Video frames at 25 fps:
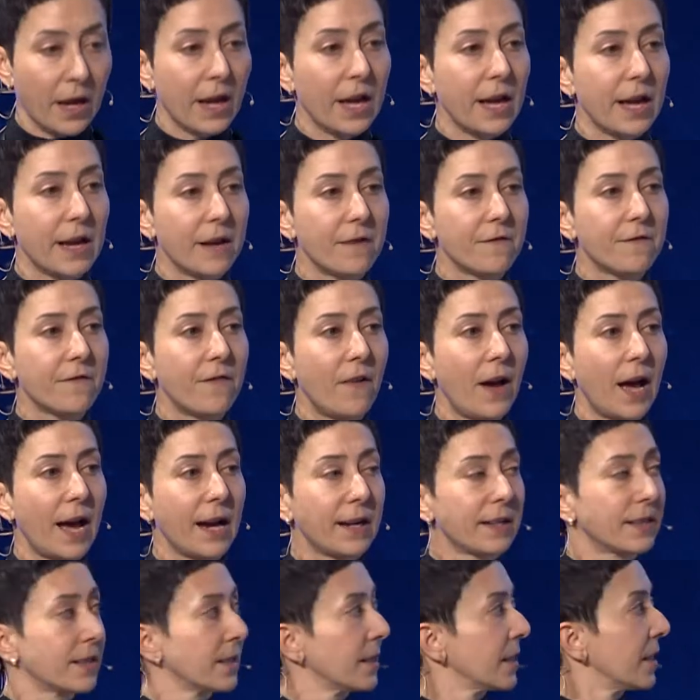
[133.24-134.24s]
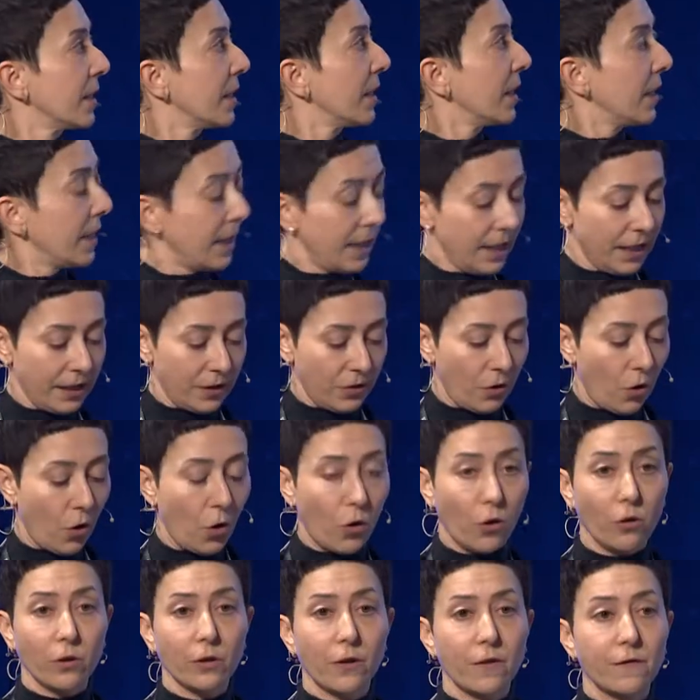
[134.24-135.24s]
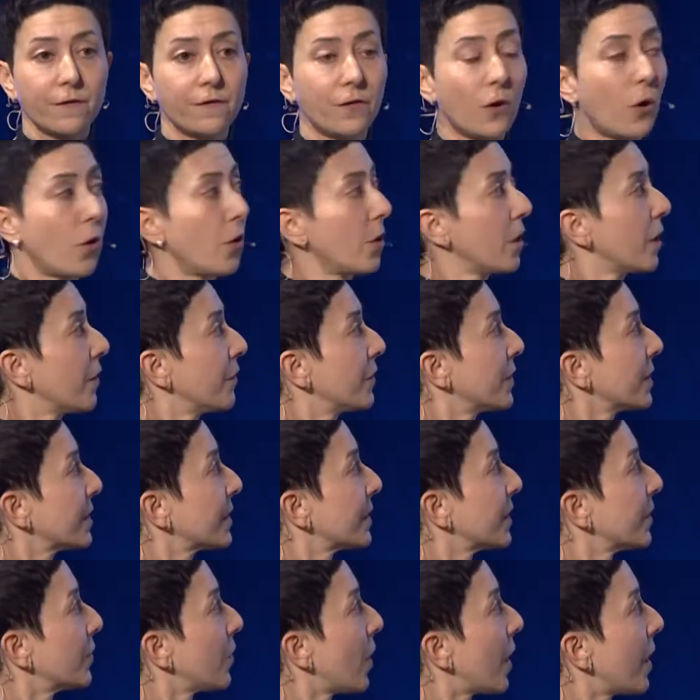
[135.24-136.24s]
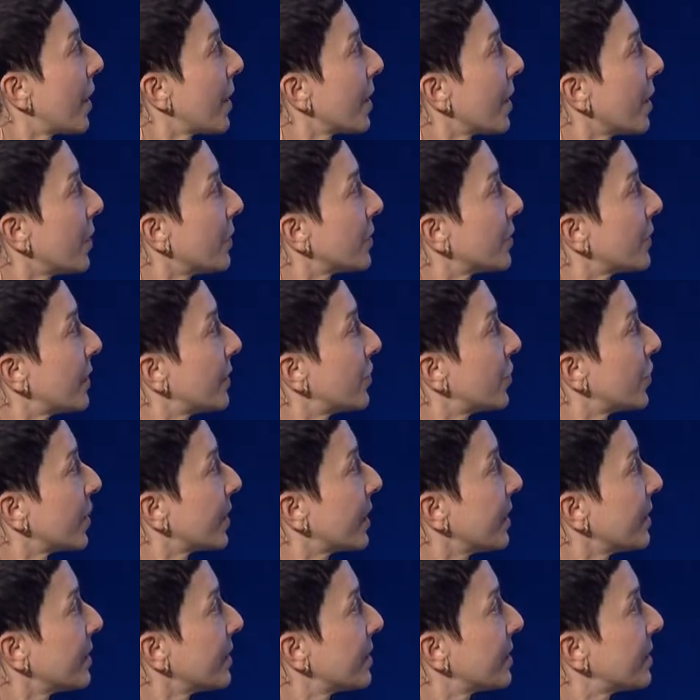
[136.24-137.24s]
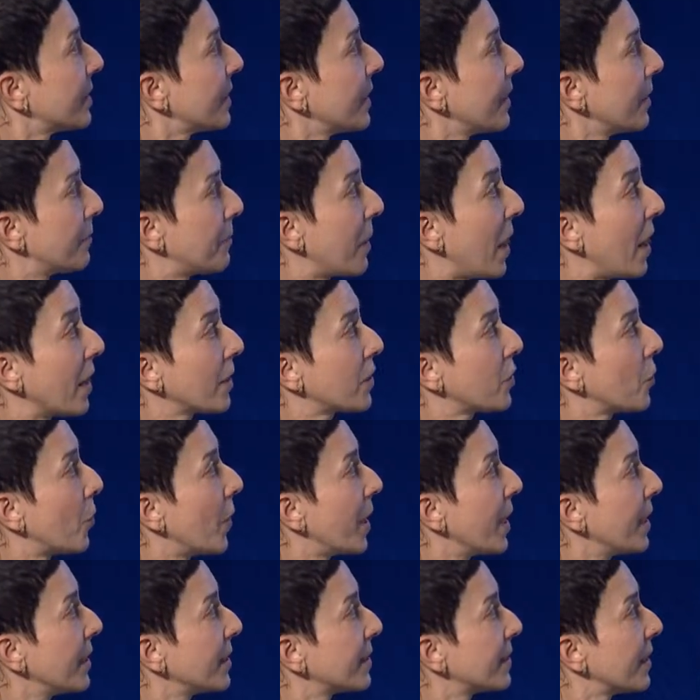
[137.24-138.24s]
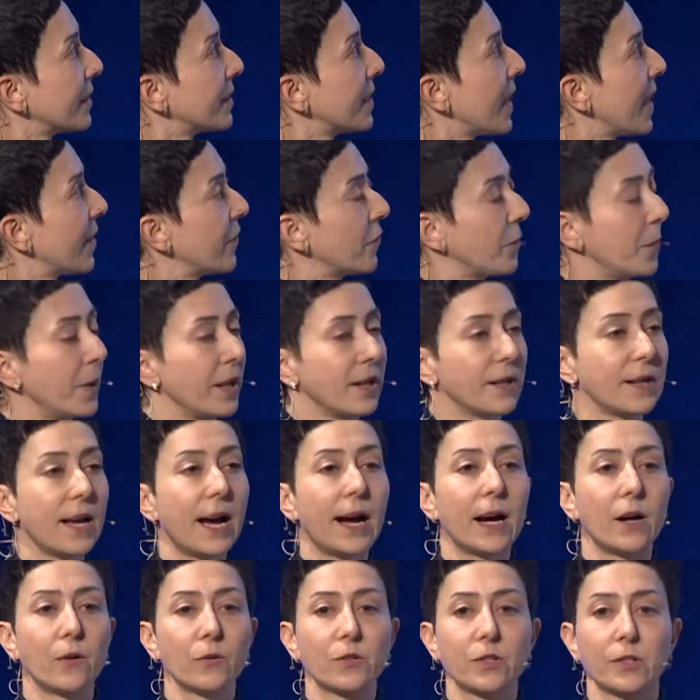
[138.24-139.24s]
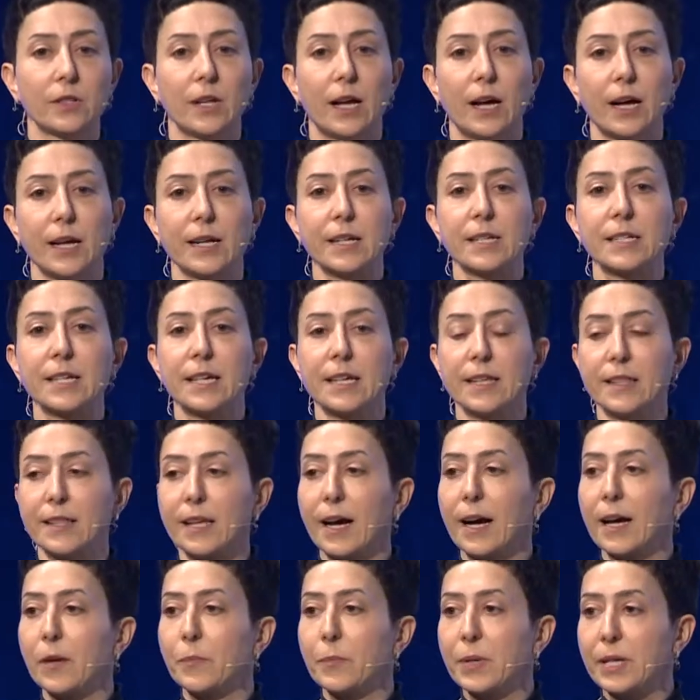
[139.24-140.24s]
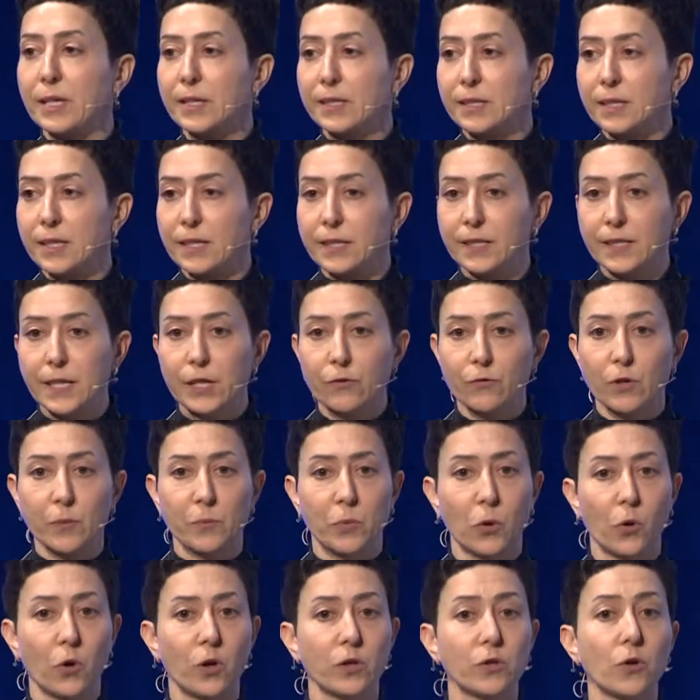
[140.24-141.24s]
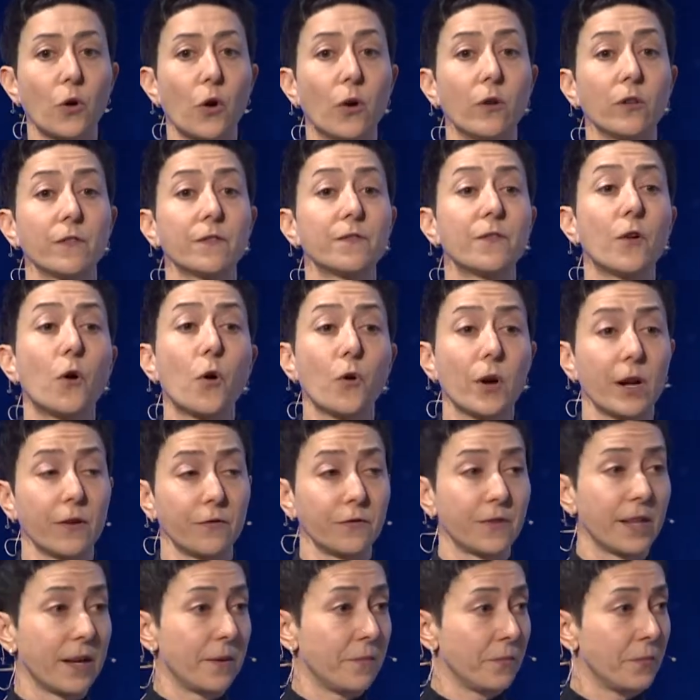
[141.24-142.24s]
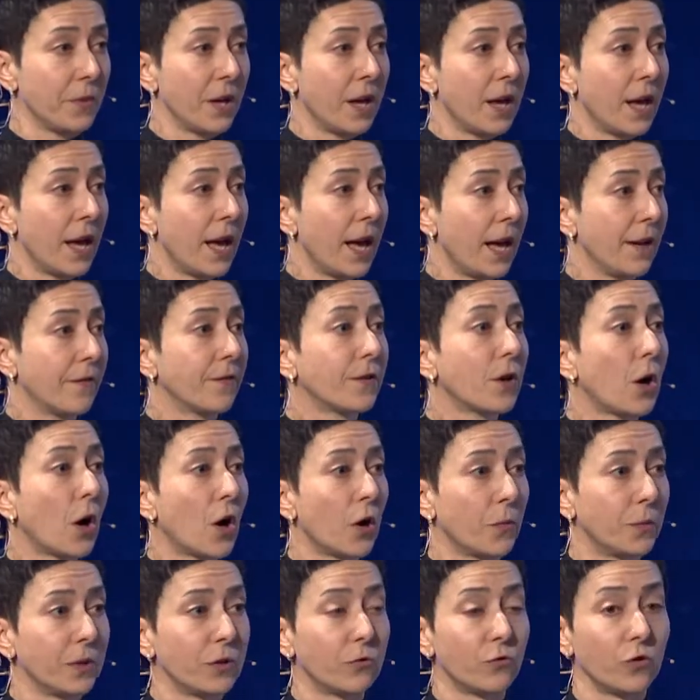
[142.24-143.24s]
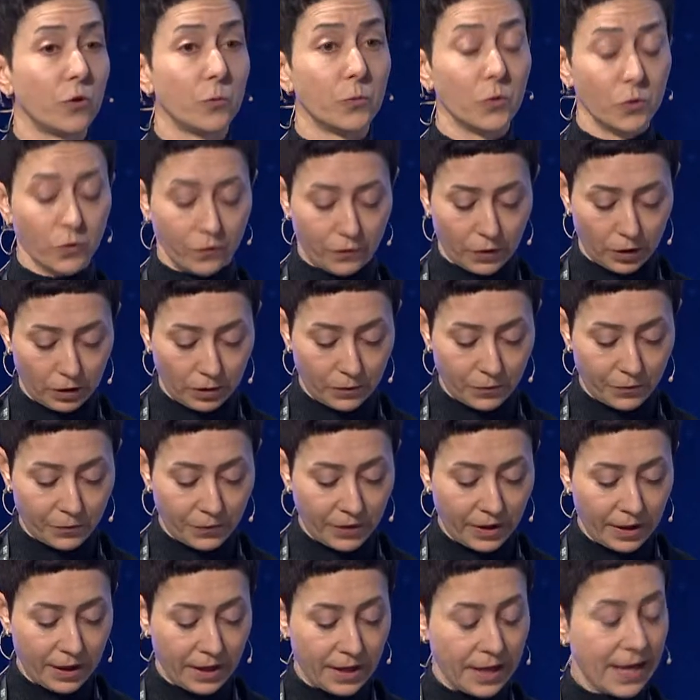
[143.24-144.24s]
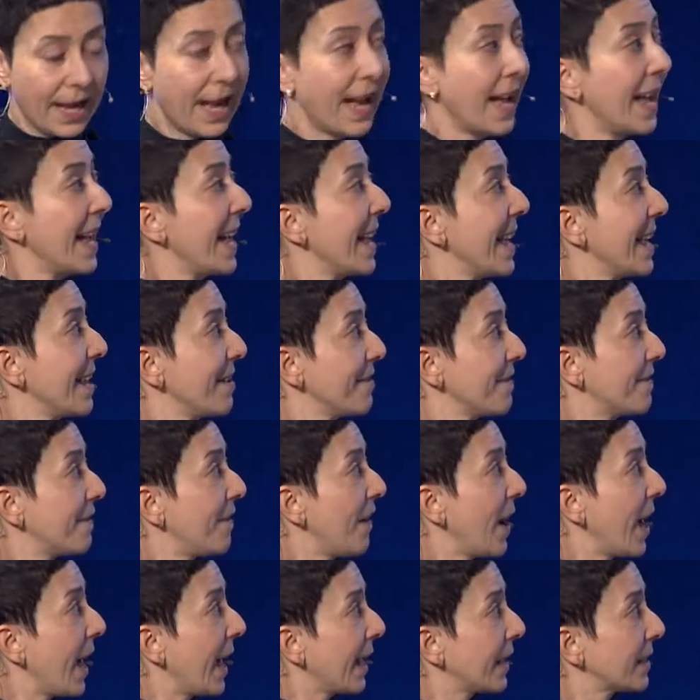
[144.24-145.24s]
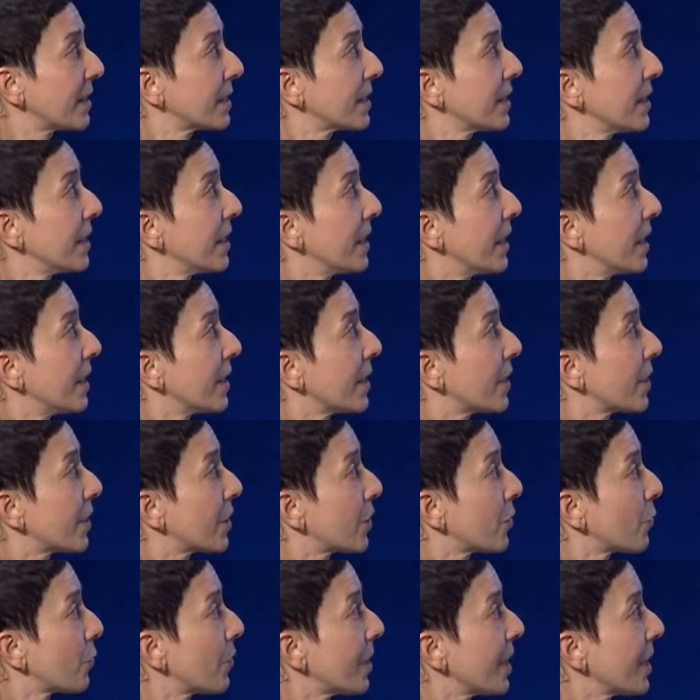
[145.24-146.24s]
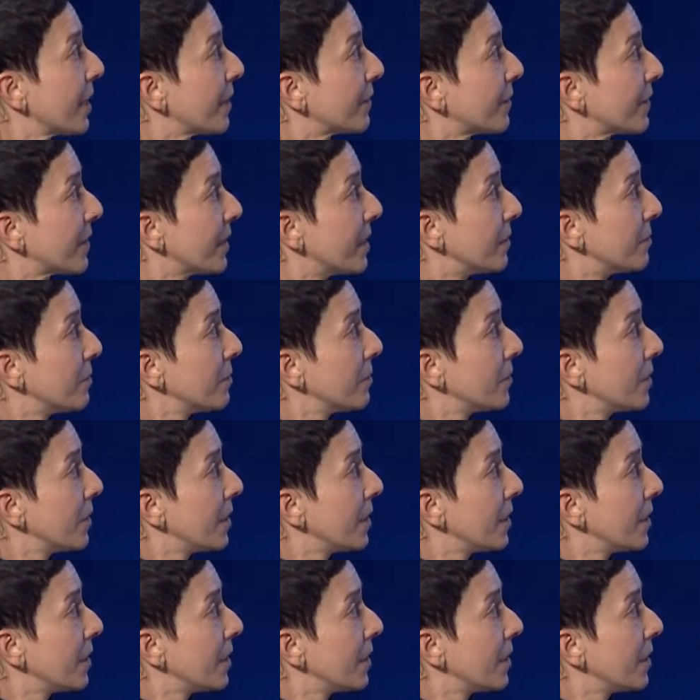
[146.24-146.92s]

In fact, in all 4 of the scenarios that you can see, pathways that have been outlined in the IPCC report, all 4 of them have carbon removal. In fact, 3 of them